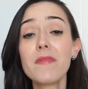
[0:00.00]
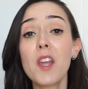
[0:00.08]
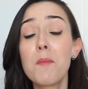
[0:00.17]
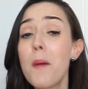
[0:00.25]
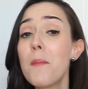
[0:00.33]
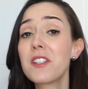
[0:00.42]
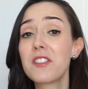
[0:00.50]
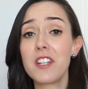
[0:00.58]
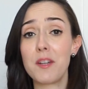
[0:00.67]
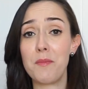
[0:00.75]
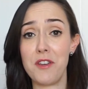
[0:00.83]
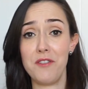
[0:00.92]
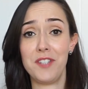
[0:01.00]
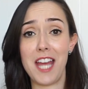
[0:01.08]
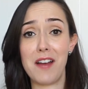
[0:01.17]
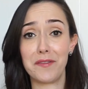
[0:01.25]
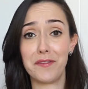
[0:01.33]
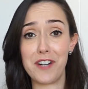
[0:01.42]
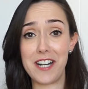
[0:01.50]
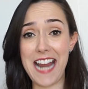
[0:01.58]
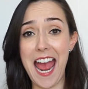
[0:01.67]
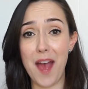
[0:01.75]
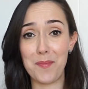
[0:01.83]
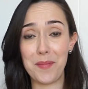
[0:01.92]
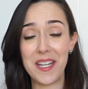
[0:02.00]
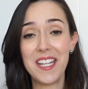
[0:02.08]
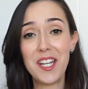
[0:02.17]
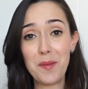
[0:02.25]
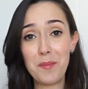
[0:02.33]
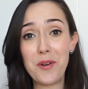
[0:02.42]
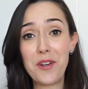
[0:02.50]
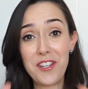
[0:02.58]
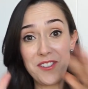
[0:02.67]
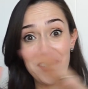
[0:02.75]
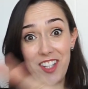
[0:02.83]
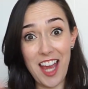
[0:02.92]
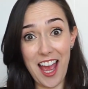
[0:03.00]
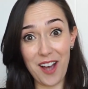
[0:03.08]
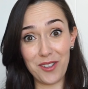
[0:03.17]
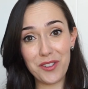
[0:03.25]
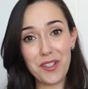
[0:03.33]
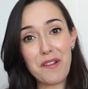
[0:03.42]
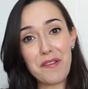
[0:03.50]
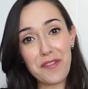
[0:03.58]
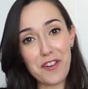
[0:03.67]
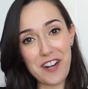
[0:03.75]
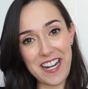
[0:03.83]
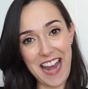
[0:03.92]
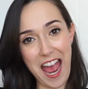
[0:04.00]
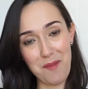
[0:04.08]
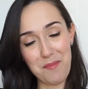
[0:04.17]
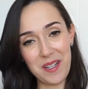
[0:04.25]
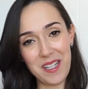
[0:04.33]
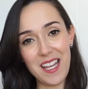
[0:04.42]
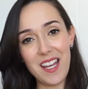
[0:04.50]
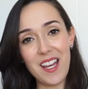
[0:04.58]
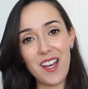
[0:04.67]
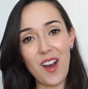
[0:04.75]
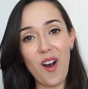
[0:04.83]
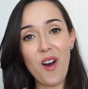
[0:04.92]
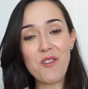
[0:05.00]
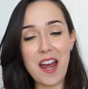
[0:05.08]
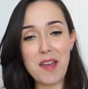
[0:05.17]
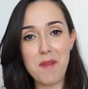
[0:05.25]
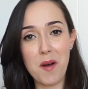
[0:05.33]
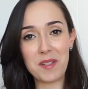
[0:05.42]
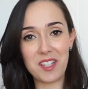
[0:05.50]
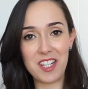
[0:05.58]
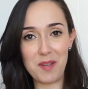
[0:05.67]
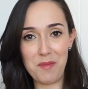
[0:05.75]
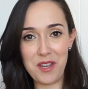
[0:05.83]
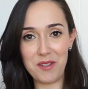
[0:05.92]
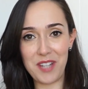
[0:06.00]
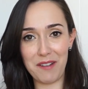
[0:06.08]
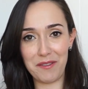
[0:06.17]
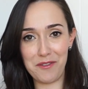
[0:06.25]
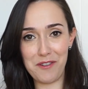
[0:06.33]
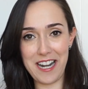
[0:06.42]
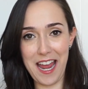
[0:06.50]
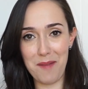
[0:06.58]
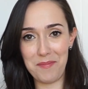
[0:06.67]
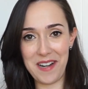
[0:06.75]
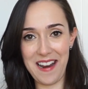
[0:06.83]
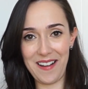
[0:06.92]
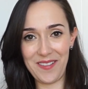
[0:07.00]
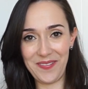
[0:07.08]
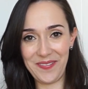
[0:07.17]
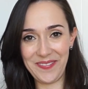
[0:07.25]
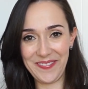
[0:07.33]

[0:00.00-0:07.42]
Mama's gonna put you down for a nap. Put you down for a nap. All right, Mama's gonna put you down for a nap now.